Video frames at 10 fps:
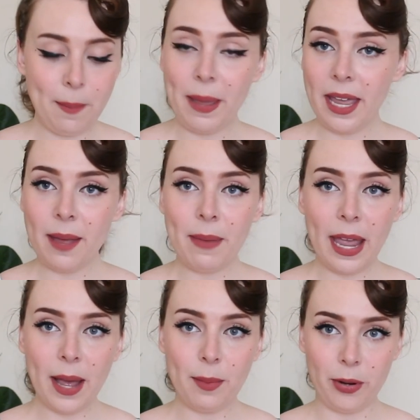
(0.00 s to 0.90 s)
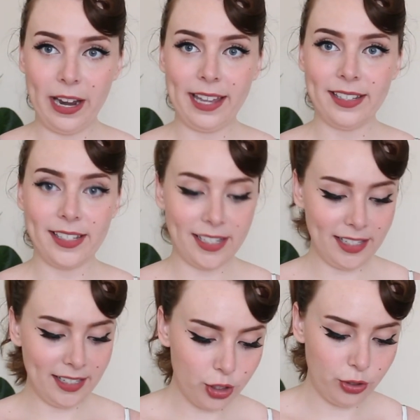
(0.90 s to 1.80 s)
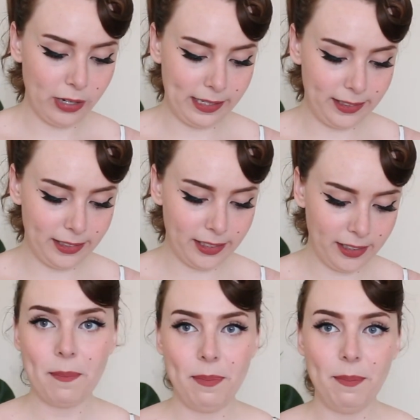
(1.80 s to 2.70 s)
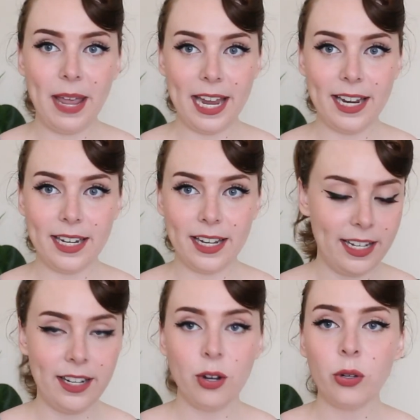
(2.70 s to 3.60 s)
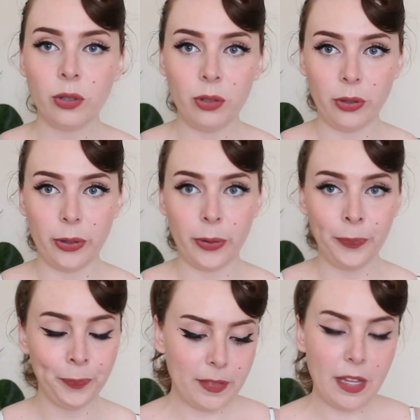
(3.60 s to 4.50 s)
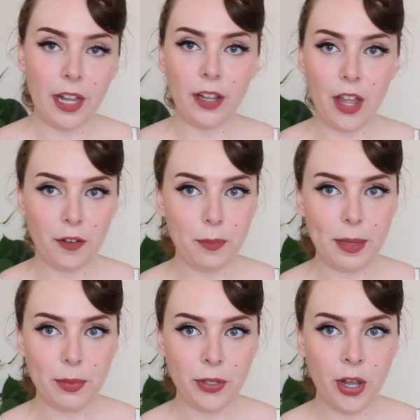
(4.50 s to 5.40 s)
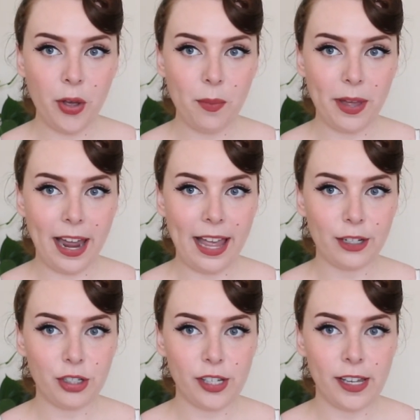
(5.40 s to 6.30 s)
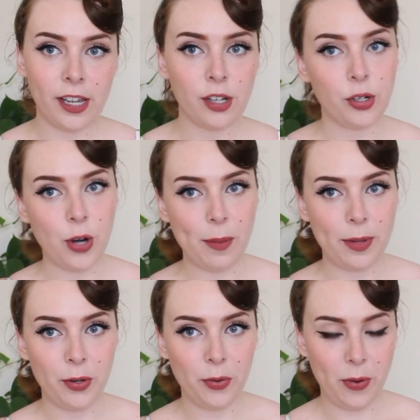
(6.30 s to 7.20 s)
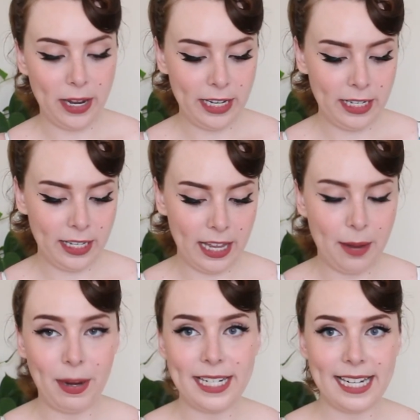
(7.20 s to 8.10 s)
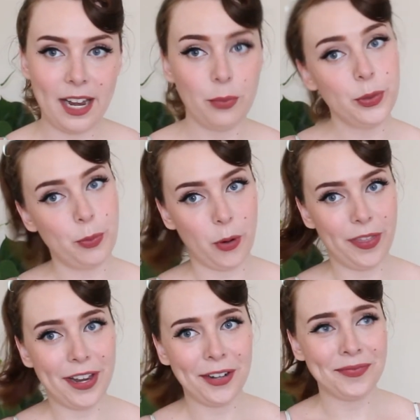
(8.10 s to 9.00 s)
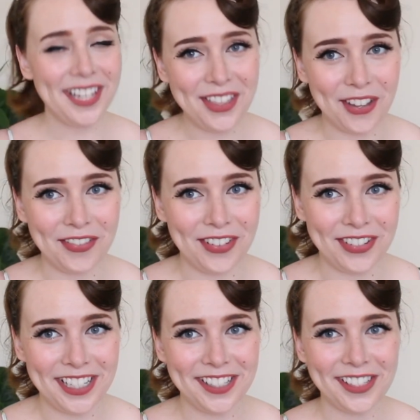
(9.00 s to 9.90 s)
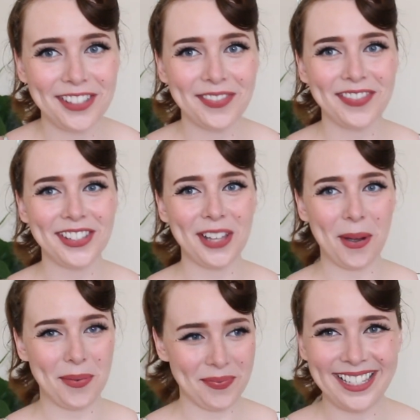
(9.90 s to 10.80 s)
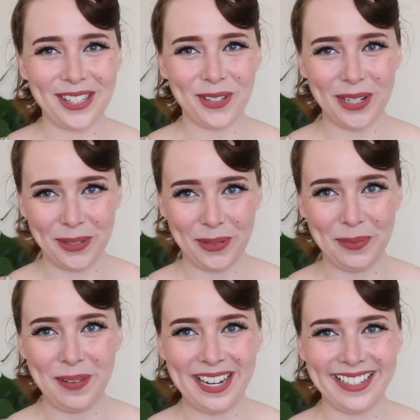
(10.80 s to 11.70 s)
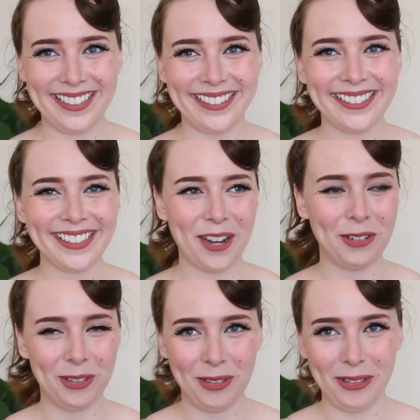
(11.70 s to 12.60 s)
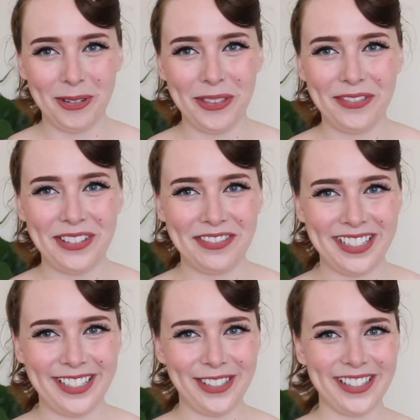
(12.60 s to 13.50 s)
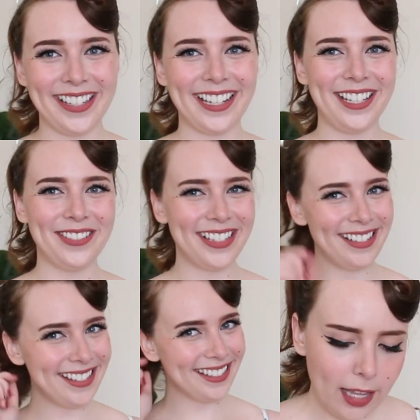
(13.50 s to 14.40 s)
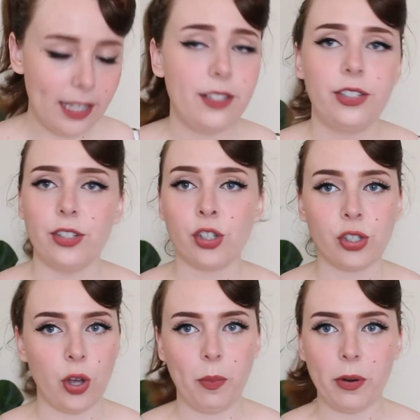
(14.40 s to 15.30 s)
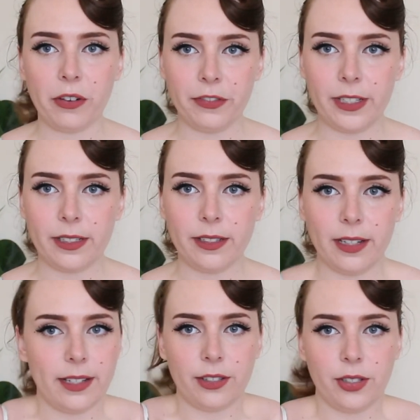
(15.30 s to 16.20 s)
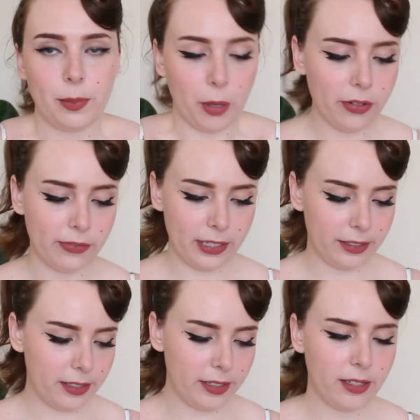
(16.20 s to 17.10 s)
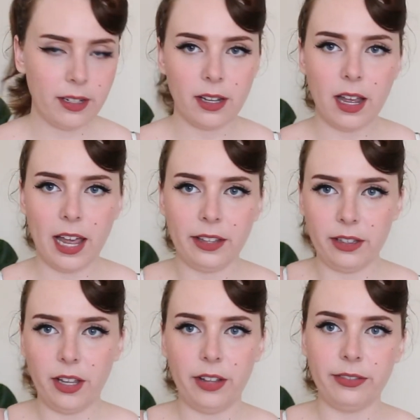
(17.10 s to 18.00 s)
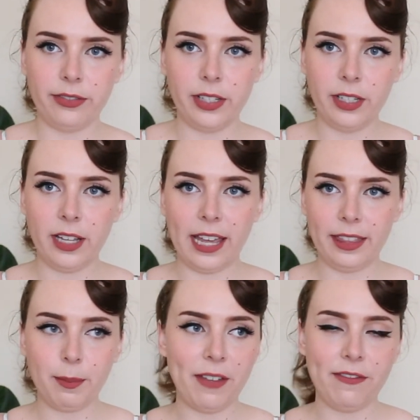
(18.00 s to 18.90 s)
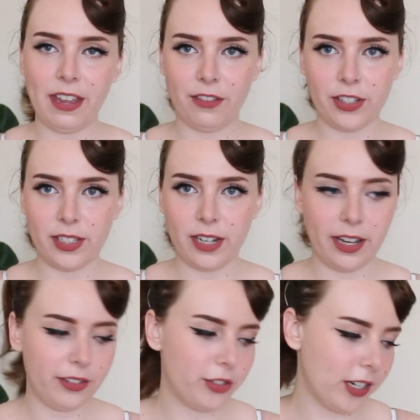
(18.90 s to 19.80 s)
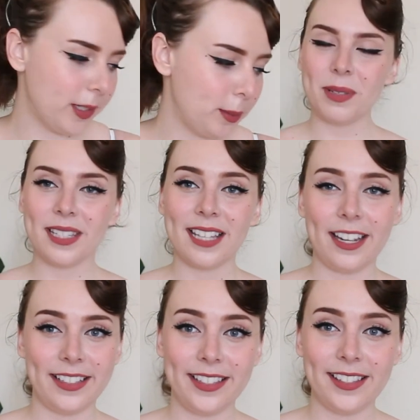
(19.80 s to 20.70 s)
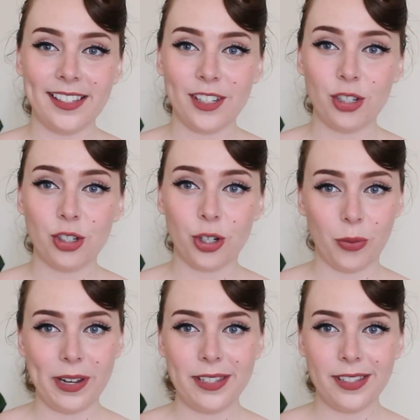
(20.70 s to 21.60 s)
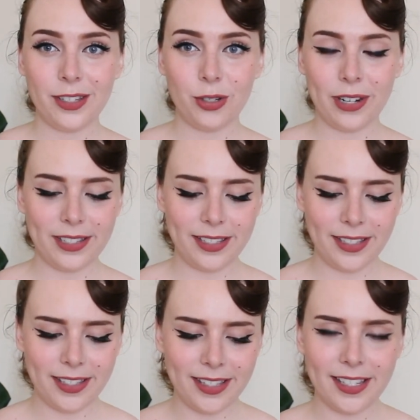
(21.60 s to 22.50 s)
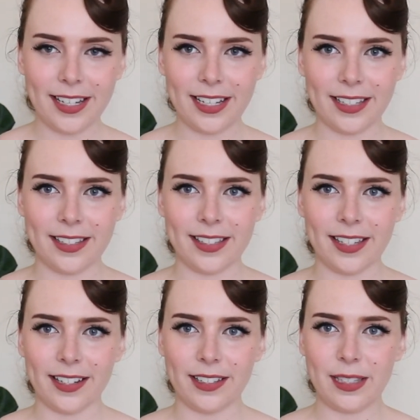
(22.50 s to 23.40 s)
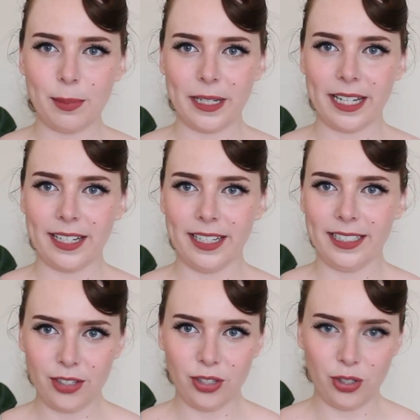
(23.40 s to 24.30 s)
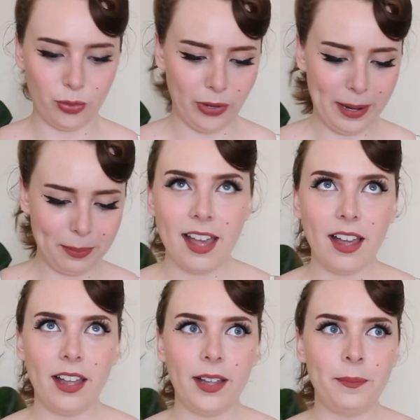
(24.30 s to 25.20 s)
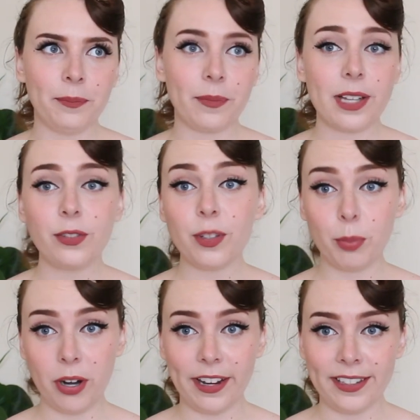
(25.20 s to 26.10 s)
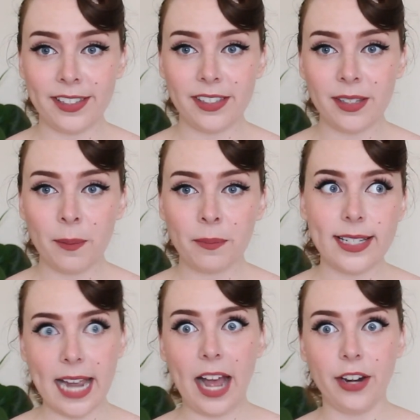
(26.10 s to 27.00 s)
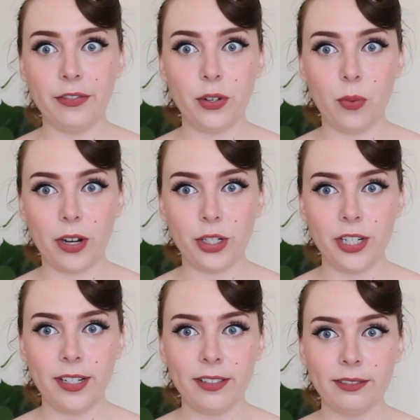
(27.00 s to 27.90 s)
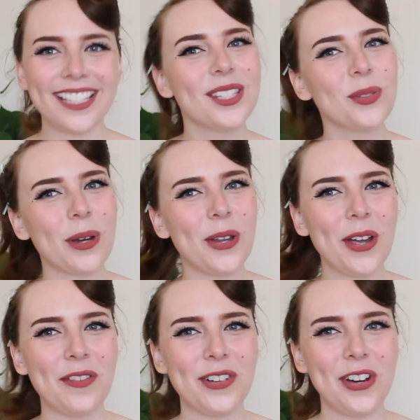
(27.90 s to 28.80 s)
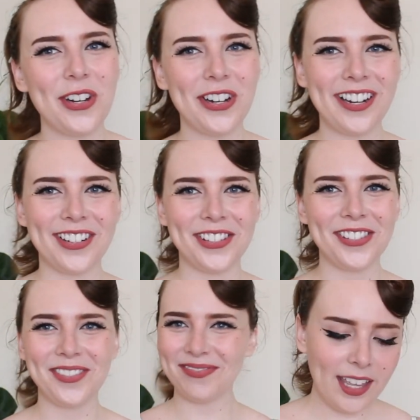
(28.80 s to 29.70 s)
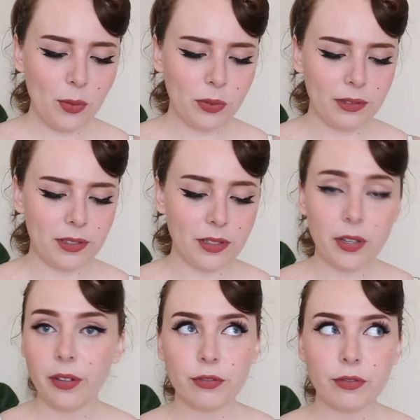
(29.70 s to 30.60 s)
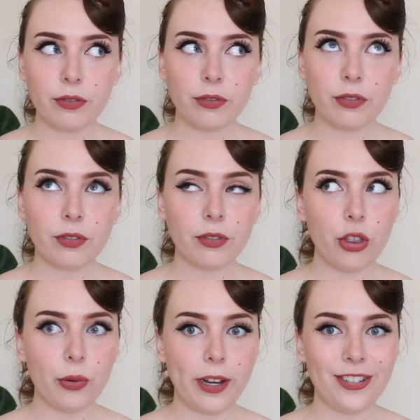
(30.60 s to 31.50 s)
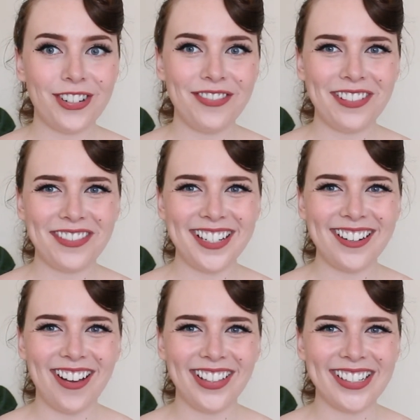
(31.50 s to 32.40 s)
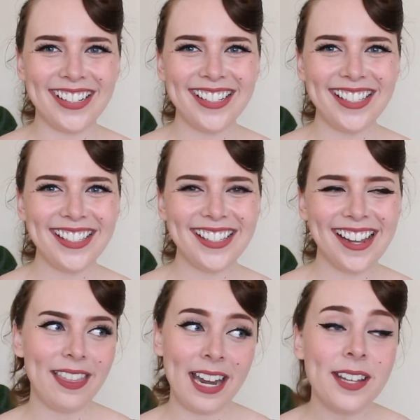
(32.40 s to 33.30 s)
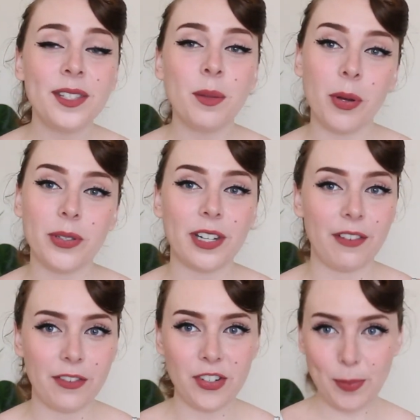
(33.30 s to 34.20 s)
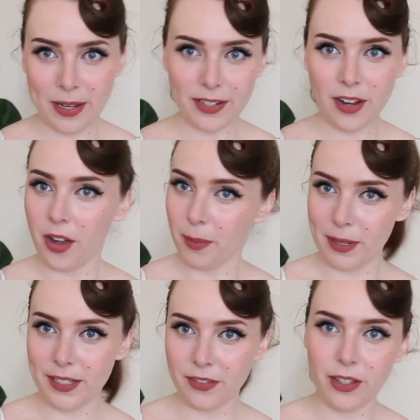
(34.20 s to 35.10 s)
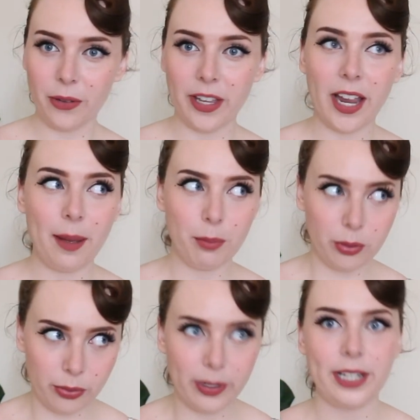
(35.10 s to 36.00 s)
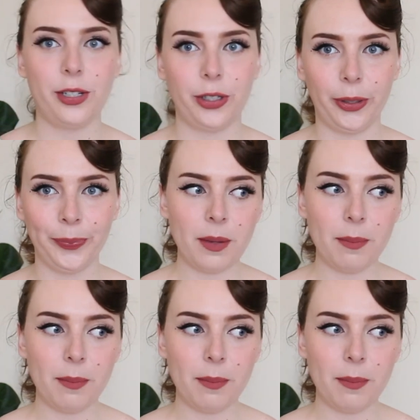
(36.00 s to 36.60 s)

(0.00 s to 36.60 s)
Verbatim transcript: Kamehameha brand dress made in Honolulu. Not a lot of people know, but I actually grew up in Hawaii and my dad was born there in the 50s. So this dress was made in Honolulu in the 50s just like he was. It's just so perfect. It's just perfect. I love, I think my favorite style dress besides shirtwaist dresses is like spaghetti strap. Um, as for the price, dad, if you're watching, this is where you cover your ears. It was $350. That is the most I've ever spent on a piece of clothing, I'm pretty sure.